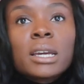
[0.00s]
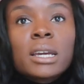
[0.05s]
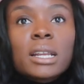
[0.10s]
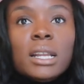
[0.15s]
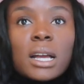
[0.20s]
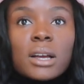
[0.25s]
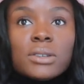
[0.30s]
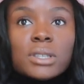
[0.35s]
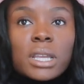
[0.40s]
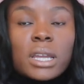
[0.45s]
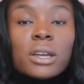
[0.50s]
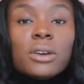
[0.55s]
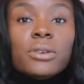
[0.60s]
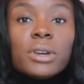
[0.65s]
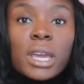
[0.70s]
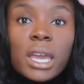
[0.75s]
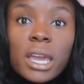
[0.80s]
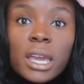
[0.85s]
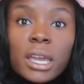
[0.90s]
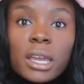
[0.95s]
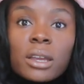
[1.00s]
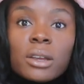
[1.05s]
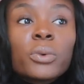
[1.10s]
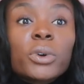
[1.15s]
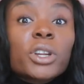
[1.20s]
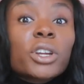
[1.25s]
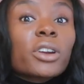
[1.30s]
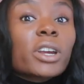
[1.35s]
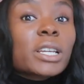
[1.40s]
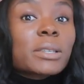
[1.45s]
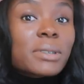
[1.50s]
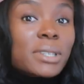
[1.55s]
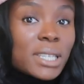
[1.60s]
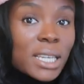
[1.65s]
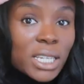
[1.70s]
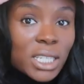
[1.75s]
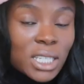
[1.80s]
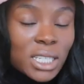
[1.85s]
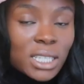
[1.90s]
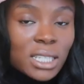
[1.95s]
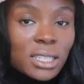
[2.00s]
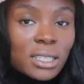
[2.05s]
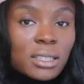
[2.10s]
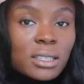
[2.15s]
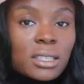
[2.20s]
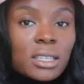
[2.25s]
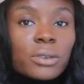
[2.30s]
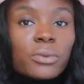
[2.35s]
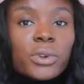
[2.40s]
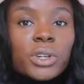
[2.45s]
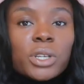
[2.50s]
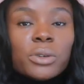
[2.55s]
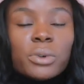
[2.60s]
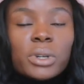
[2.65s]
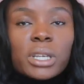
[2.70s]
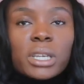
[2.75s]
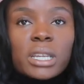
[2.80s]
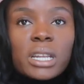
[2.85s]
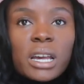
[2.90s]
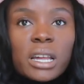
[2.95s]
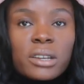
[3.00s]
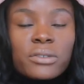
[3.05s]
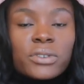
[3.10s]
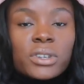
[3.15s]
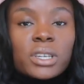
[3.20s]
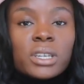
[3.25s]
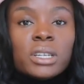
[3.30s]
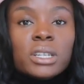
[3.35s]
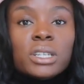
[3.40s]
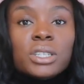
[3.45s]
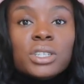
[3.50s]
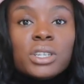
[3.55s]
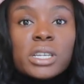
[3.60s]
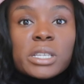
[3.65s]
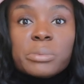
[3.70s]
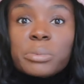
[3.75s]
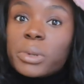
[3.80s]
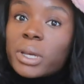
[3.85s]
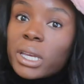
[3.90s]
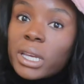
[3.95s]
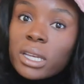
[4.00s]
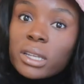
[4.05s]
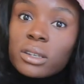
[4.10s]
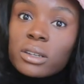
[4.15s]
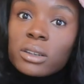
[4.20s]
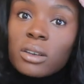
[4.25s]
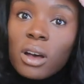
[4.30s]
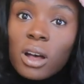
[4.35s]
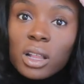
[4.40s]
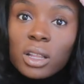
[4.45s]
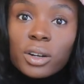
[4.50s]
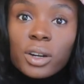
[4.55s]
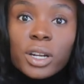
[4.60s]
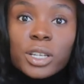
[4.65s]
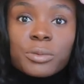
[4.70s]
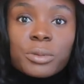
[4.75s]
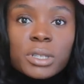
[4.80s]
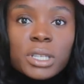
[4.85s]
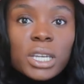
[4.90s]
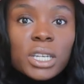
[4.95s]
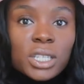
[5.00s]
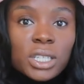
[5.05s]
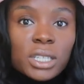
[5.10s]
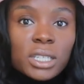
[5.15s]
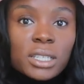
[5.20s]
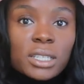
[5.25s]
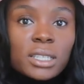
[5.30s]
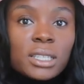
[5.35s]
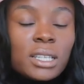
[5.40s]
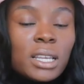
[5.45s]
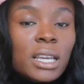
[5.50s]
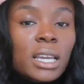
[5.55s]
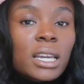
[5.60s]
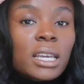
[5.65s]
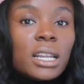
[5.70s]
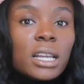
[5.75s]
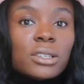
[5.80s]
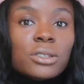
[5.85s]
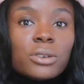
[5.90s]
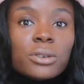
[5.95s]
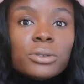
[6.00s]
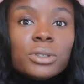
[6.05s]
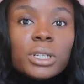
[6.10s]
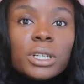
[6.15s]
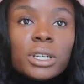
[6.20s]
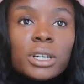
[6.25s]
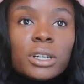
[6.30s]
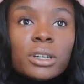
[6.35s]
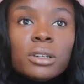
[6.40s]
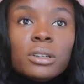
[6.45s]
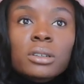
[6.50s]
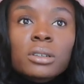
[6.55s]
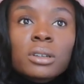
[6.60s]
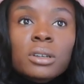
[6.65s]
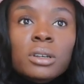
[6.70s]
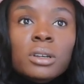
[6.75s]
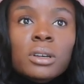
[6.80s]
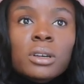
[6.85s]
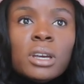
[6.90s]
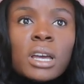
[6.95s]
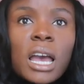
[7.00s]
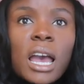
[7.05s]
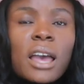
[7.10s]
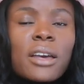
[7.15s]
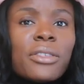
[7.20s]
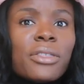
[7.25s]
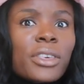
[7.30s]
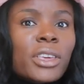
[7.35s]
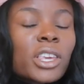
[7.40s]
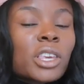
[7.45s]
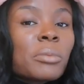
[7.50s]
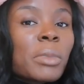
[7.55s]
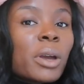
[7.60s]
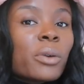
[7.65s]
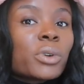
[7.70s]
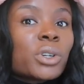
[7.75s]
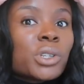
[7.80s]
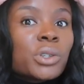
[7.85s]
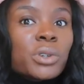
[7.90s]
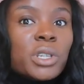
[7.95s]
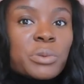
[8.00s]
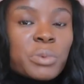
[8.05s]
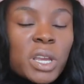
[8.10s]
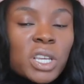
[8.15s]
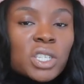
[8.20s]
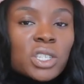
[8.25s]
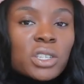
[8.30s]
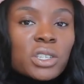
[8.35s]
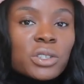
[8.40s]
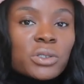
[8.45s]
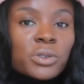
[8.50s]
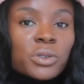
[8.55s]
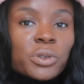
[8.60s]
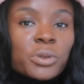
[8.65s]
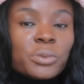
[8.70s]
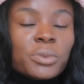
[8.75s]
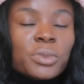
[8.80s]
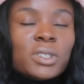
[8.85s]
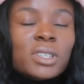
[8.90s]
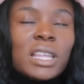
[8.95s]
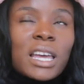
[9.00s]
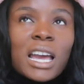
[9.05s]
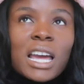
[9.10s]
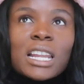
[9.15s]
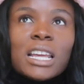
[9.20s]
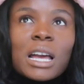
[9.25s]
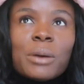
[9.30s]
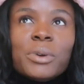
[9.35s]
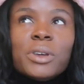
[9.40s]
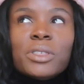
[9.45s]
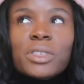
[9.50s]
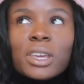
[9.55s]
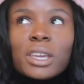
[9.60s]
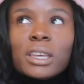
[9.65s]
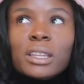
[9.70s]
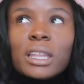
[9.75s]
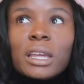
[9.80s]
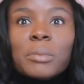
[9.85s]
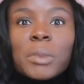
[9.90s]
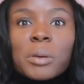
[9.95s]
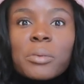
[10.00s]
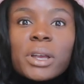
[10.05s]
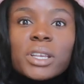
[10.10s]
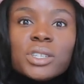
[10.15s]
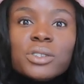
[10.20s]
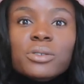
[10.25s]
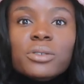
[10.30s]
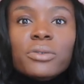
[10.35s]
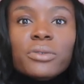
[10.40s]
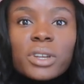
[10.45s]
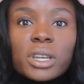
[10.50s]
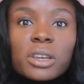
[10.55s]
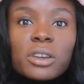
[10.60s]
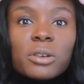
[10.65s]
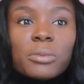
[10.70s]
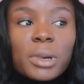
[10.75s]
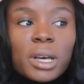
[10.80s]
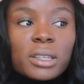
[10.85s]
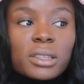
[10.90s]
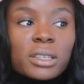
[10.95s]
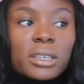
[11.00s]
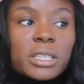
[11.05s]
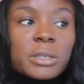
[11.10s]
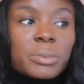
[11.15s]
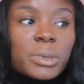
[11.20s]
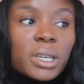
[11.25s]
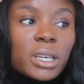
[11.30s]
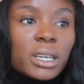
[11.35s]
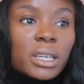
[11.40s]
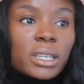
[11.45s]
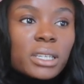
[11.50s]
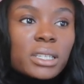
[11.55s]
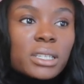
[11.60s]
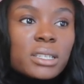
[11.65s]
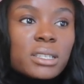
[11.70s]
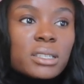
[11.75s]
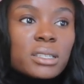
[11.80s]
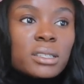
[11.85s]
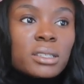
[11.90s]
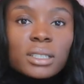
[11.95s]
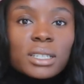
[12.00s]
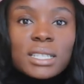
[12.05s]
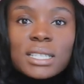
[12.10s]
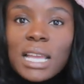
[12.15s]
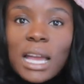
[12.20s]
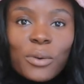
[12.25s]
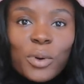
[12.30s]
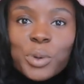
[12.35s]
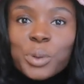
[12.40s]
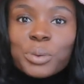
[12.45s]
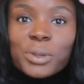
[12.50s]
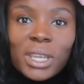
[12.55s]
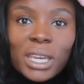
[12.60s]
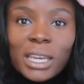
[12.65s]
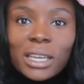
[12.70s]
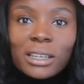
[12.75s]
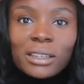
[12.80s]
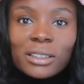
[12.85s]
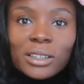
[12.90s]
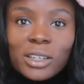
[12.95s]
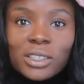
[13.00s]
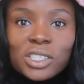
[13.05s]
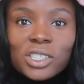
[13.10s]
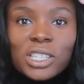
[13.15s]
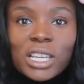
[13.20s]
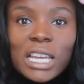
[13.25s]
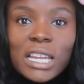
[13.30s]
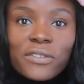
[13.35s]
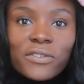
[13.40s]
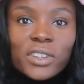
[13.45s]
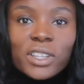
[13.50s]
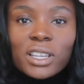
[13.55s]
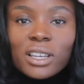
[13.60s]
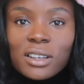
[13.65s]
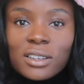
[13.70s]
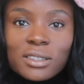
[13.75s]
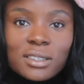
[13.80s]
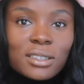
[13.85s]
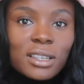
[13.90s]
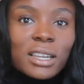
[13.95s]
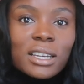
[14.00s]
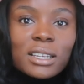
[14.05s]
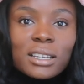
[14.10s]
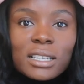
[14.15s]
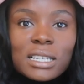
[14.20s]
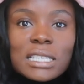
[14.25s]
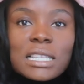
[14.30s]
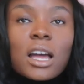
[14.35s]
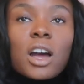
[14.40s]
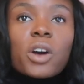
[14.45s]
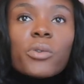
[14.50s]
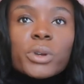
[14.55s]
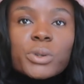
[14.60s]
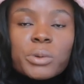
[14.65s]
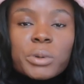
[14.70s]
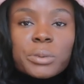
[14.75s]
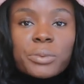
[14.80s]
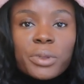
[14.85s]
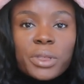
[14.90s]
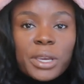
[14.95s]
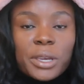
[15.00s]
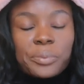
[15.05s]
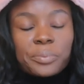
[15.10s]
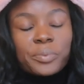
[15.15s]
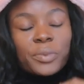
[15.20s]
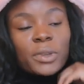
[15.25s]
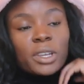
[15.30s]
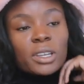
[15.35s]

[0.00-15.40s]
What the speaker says: And I was like, okay, what are your expectations and what do you want to get out of it? And she explained all of her expectations, and I told her, I think you might want to do a specialist group. So that kind of got me thinking, like, maybe I should do a video about this because it's not what people think, you know, just like everything else. Like, it's not always what people think.